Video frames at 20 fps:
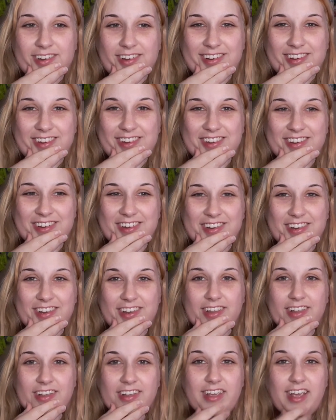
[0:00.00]
Hello?
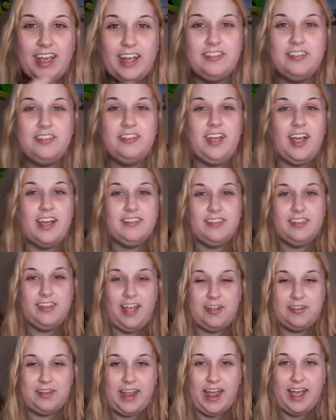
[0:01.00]
Yeah, do you guys
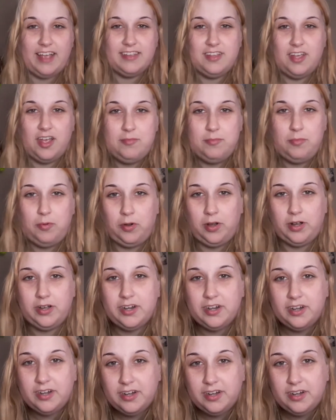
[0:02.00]
allow cats on board?